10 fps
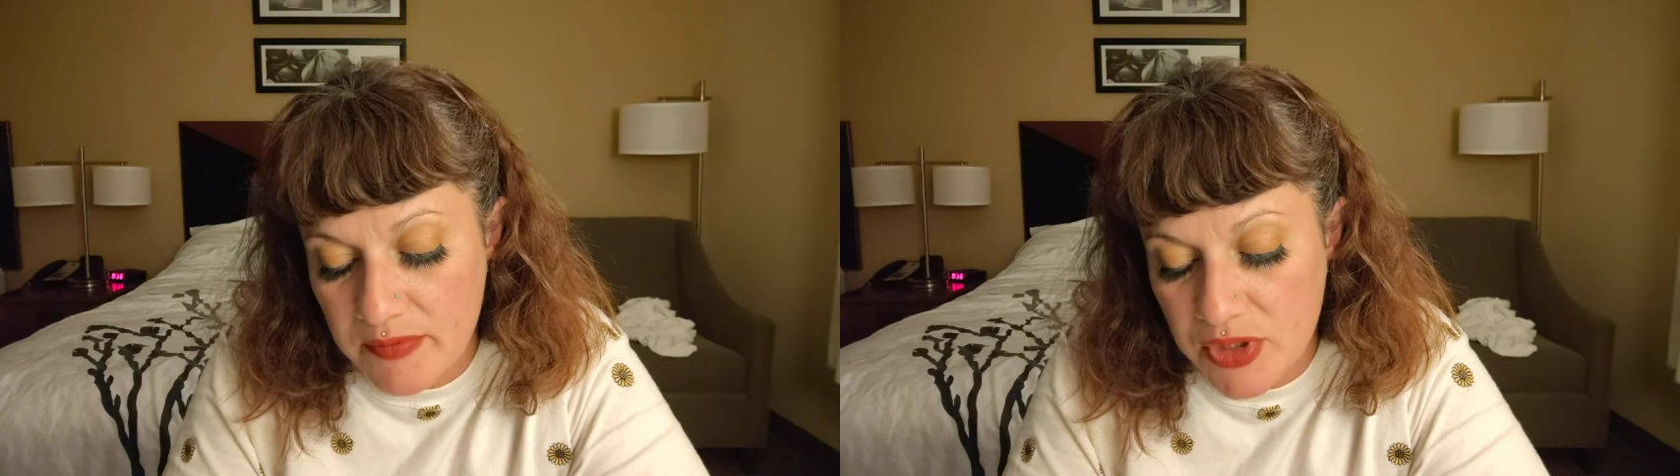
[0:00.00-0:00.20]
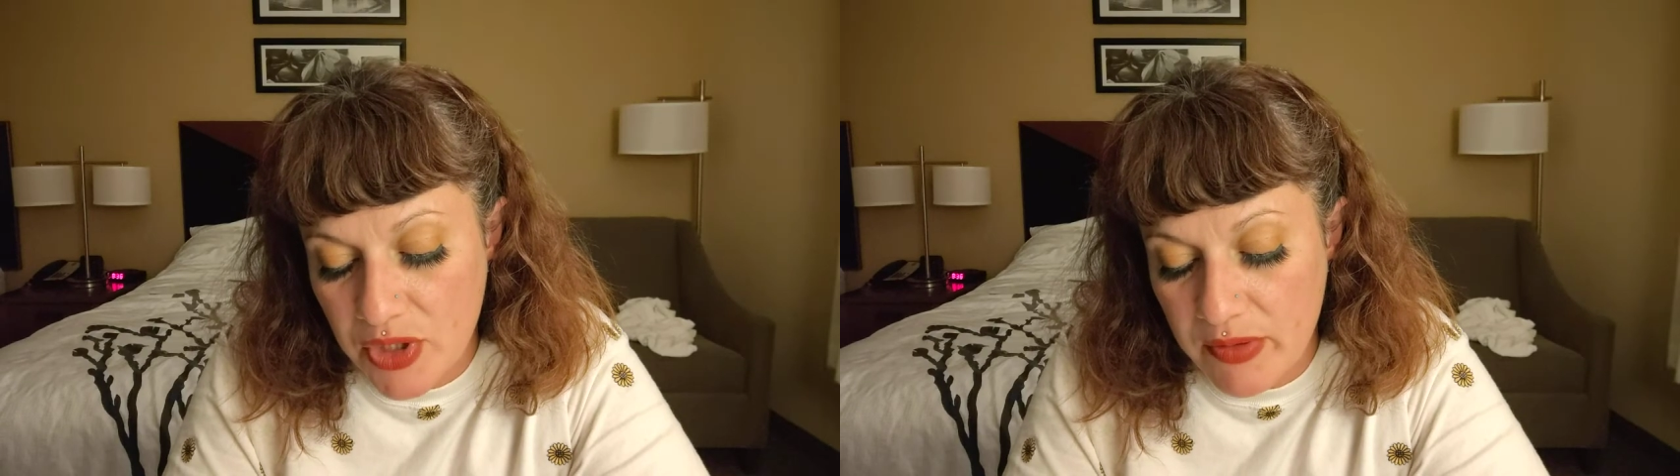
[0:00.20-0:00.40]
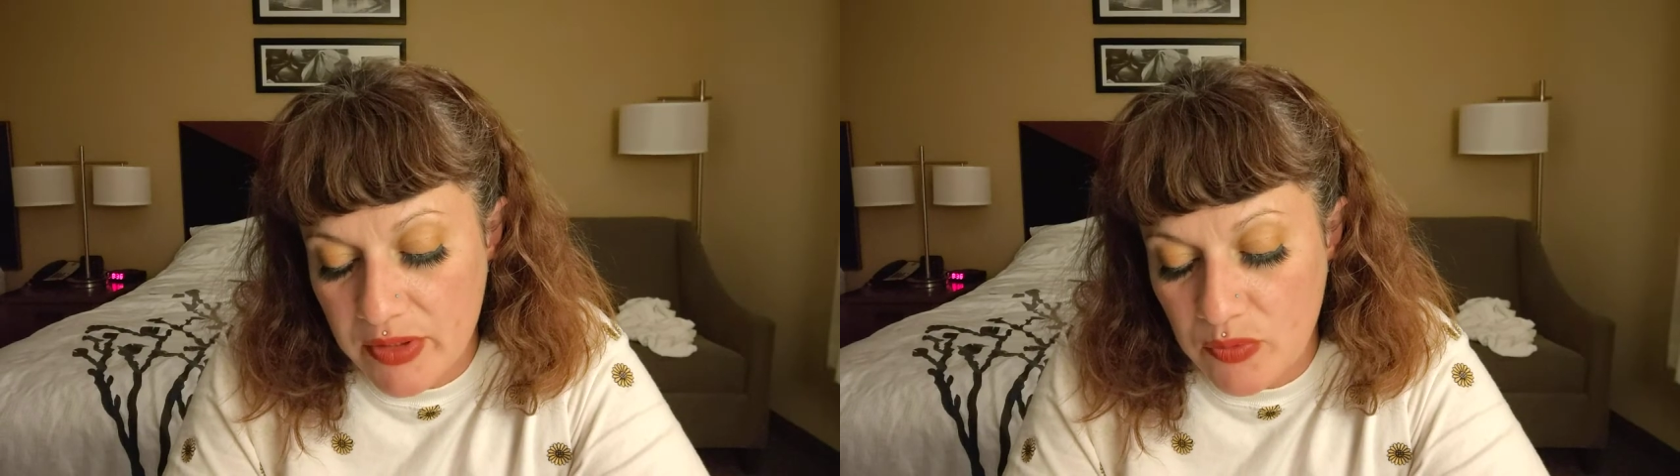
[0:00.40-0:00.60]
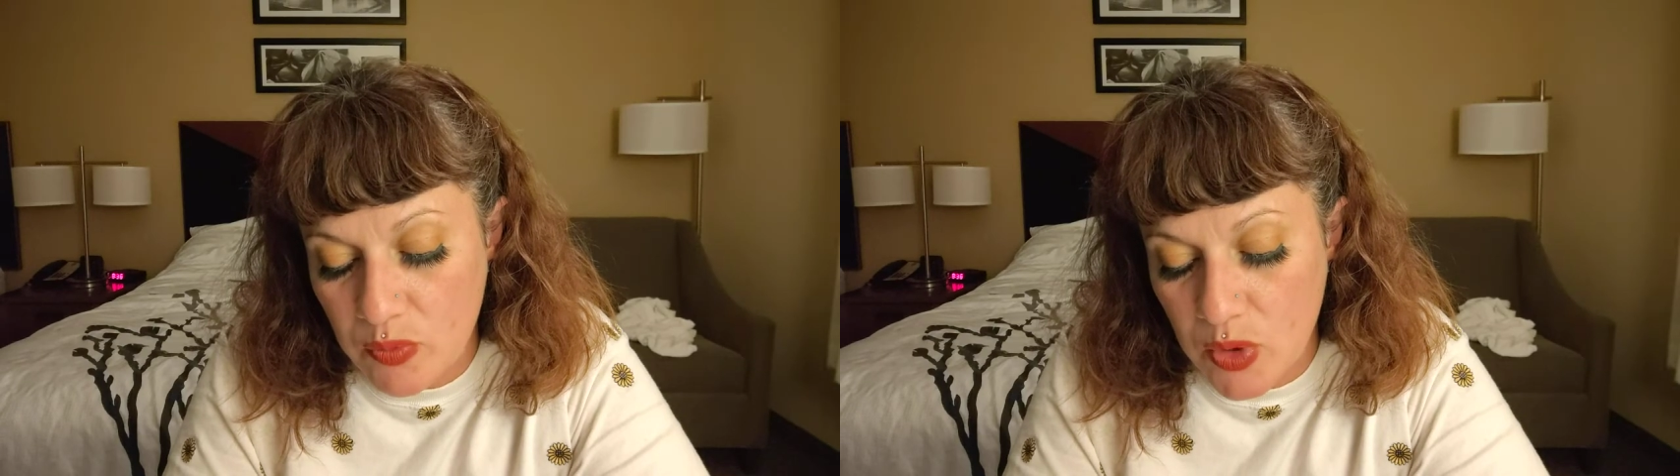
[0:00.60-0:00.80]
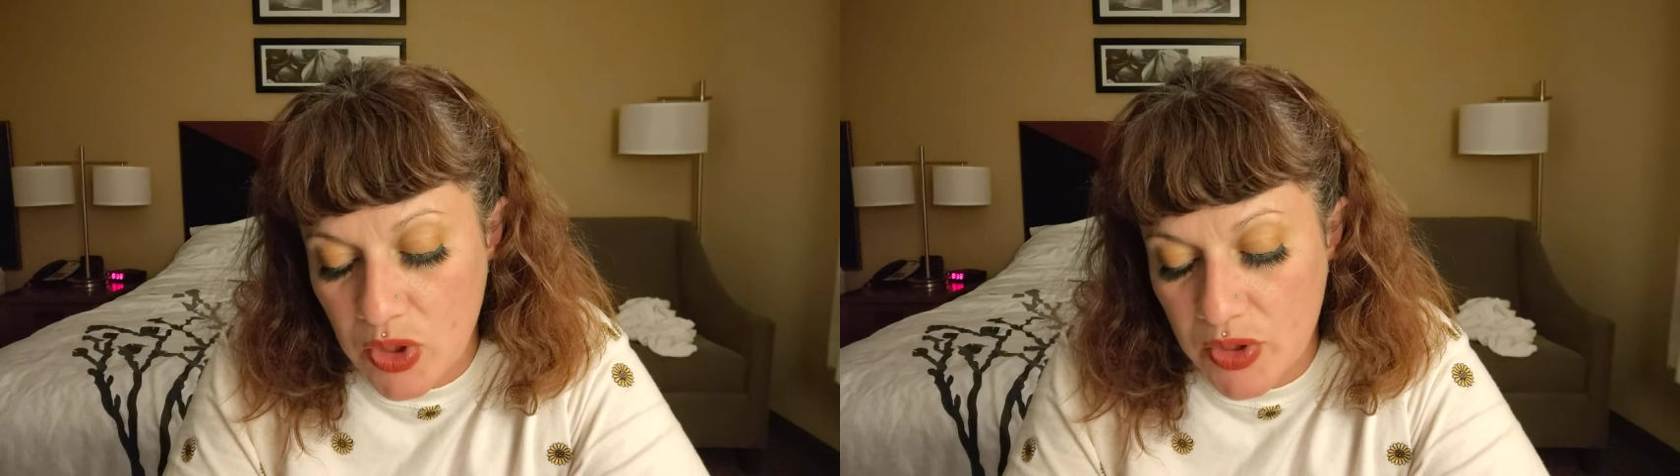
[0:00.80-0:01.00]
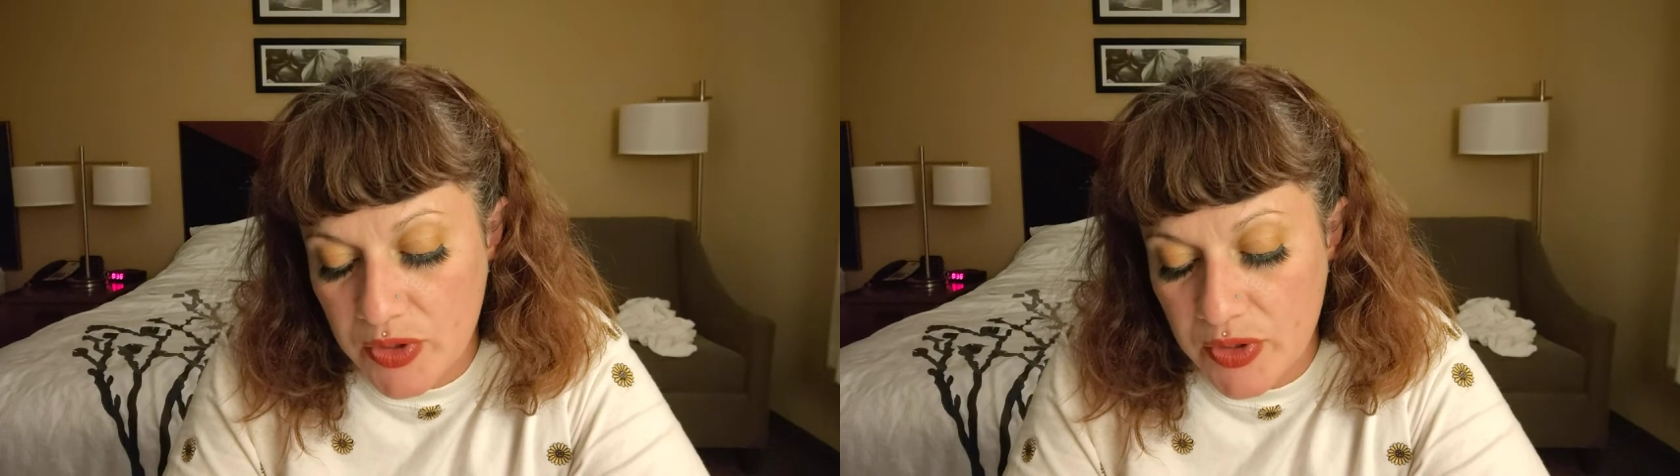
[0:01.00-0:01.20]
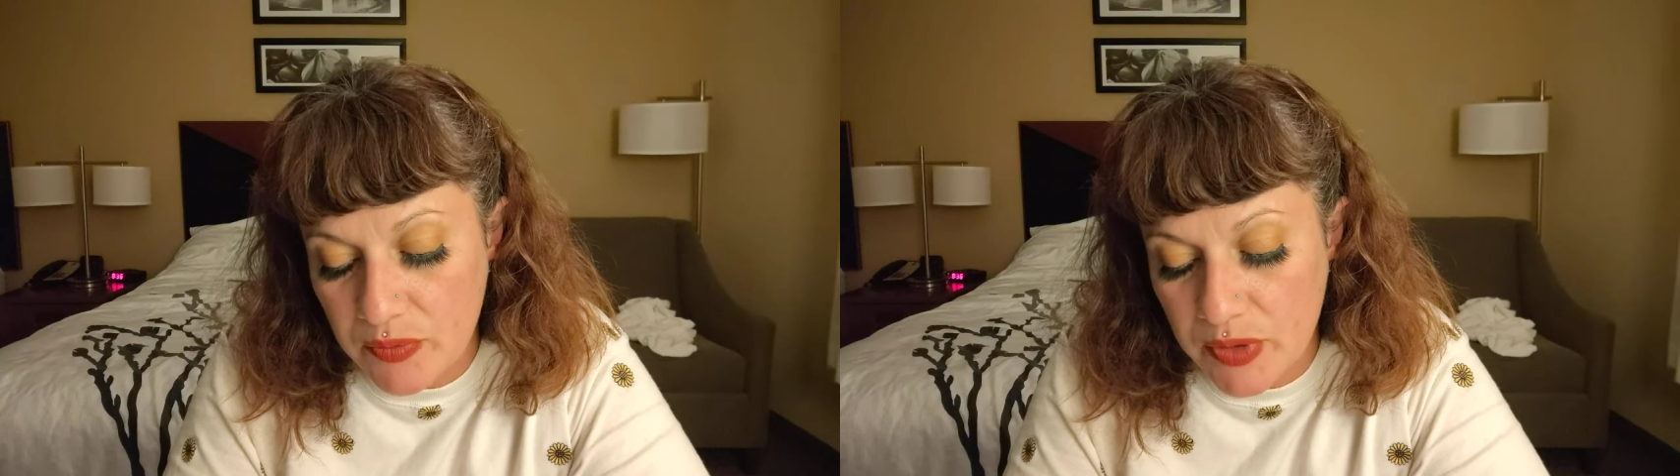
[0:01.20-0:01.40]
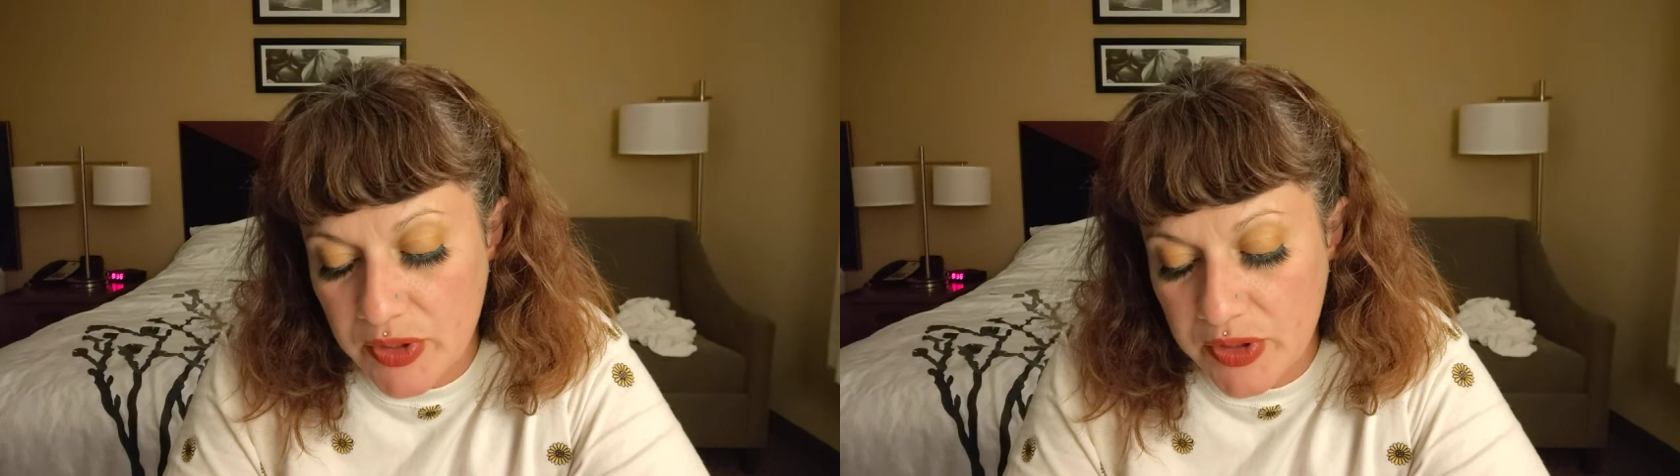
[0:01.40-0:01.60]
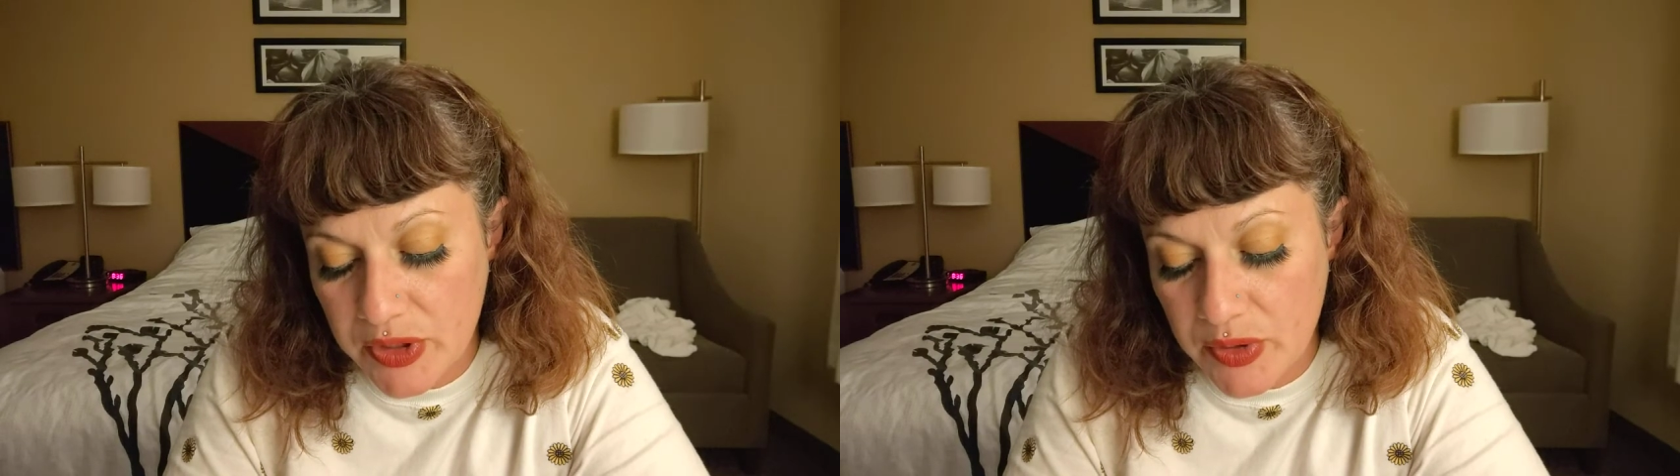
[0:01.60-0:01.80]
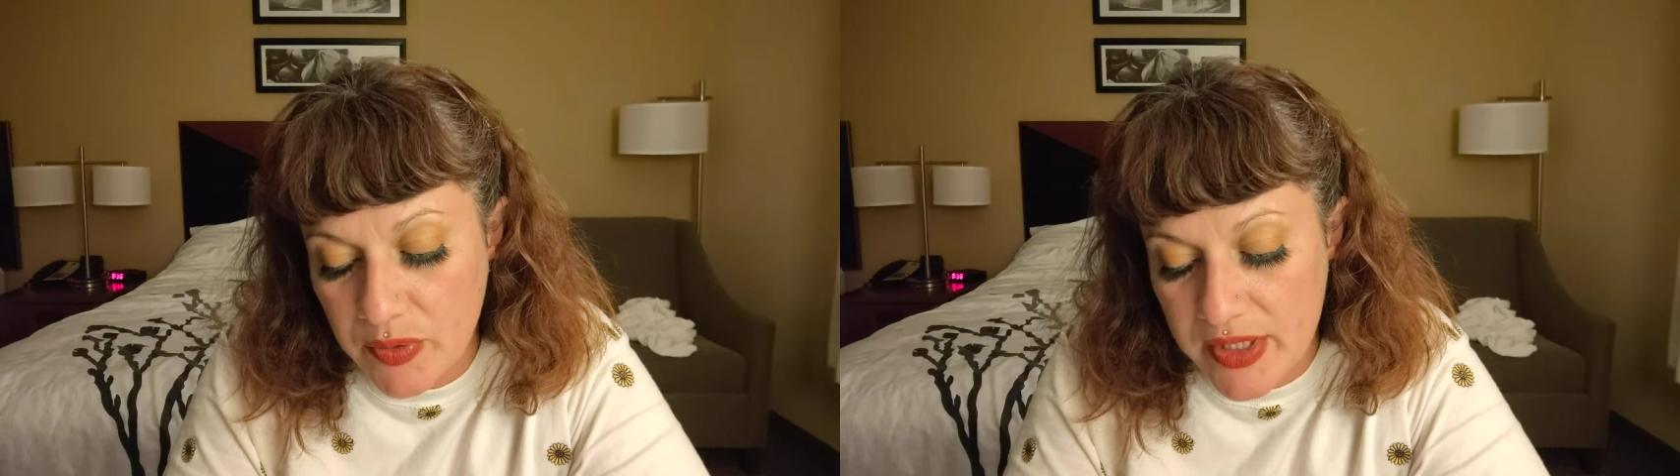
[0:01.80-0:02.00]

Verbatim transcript: from showing the world the real you,